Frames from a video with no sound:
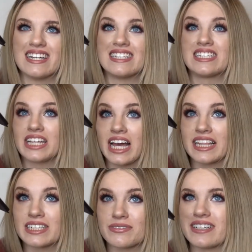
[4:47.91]
It's
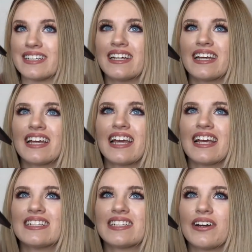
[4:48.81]
not this one.
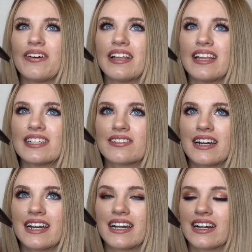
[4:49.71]
So this
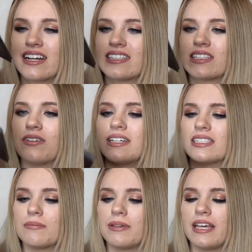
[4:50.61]
right here is going
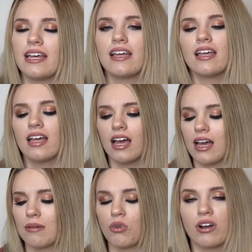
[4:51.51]
to be
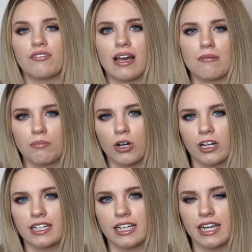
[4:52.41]
more of that
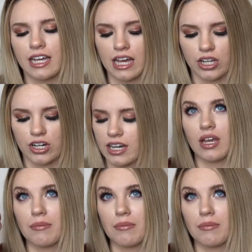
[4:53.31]
burgundy color.